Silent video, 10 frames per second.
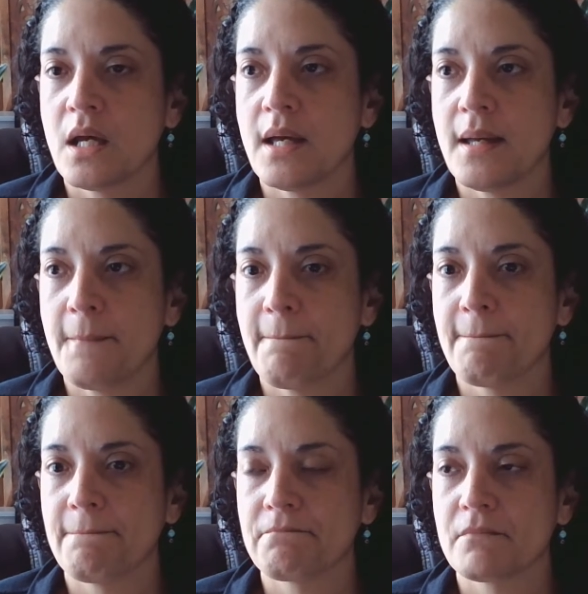
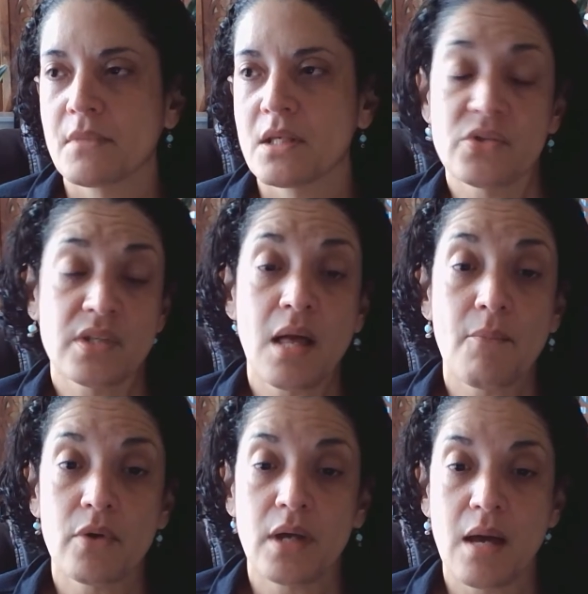So it's a
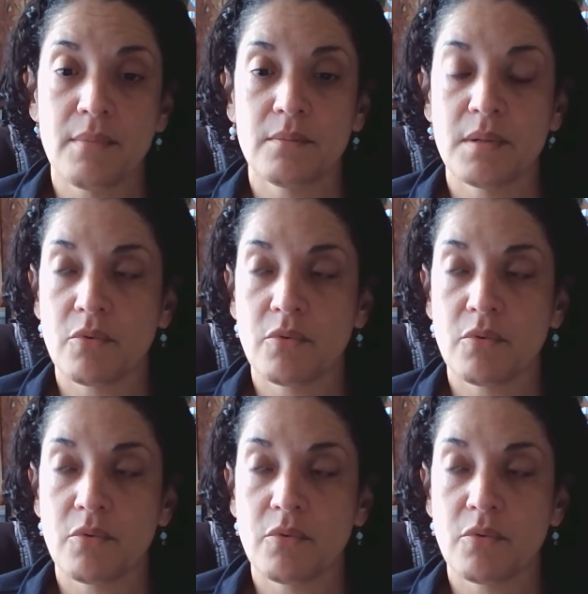lot more common than